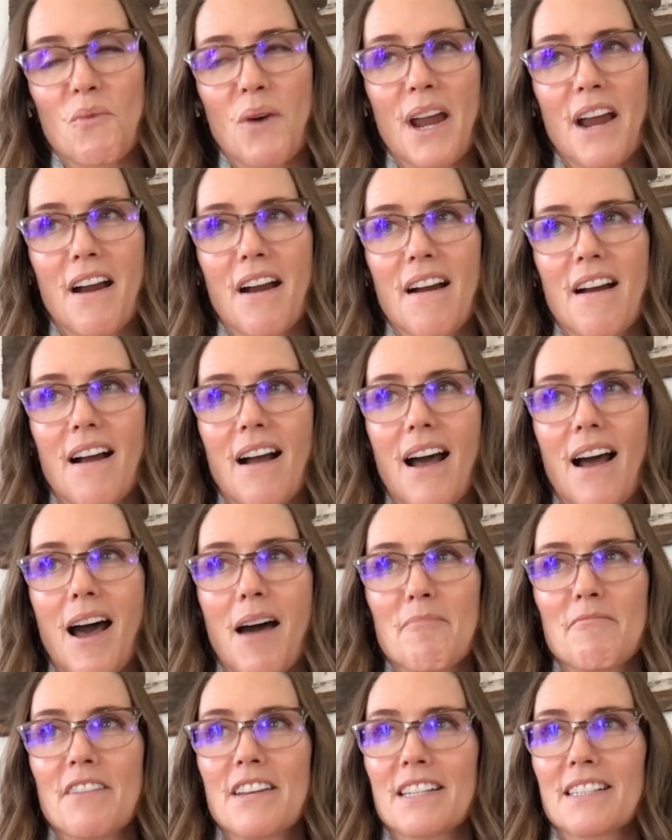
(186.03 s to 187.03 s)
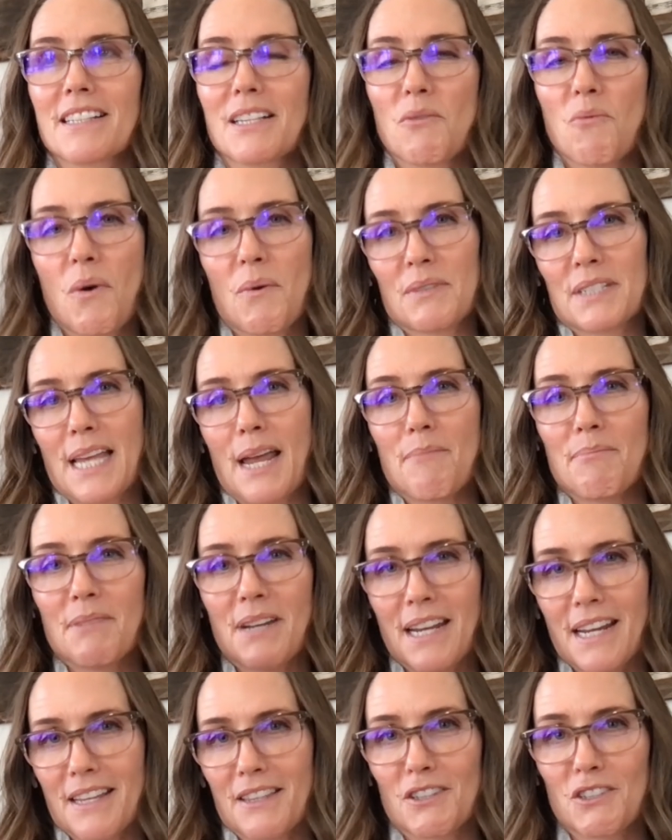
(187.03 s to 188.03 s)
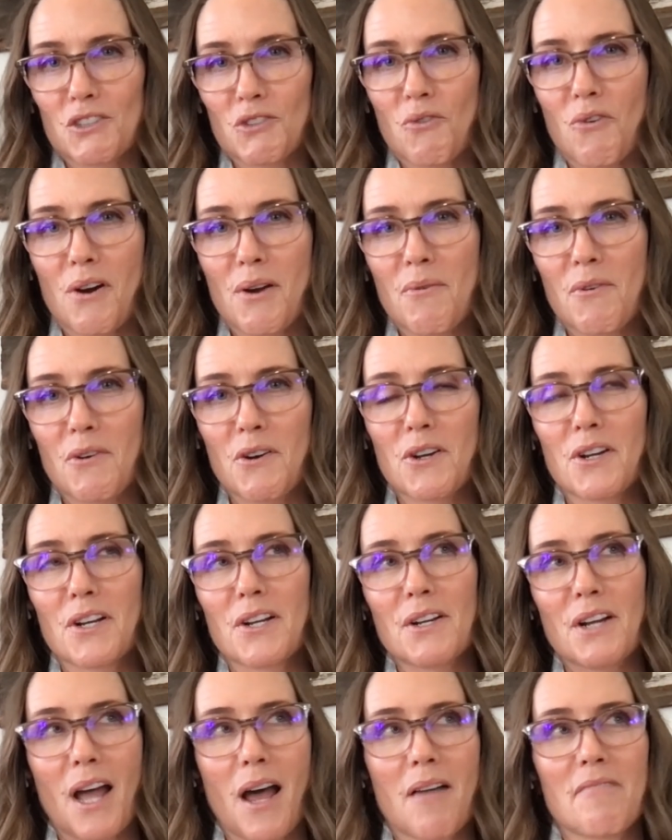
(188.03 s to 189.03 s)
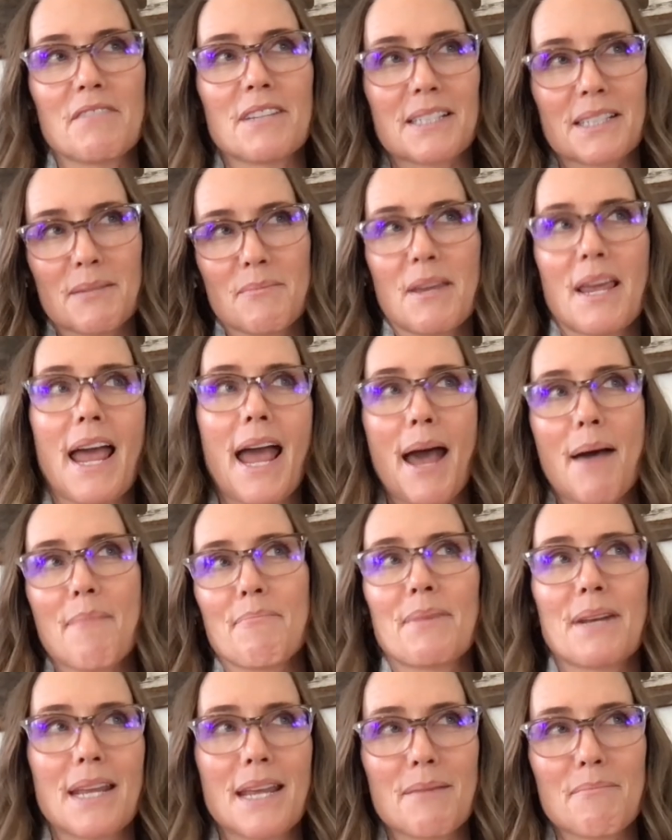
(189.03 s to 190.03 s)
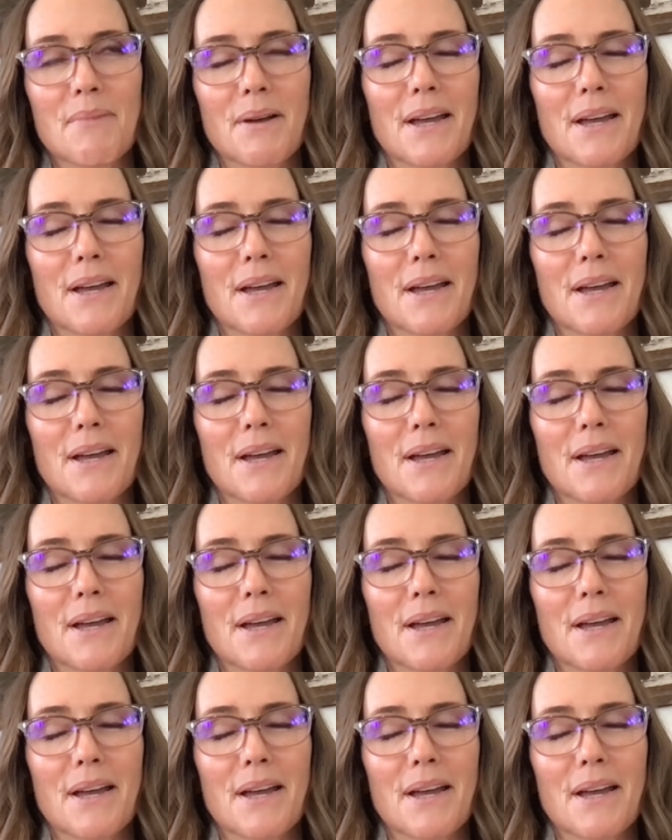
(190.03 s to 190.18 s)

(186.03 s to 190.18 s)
where obviously what was happening in the story couldn't obviously be happening,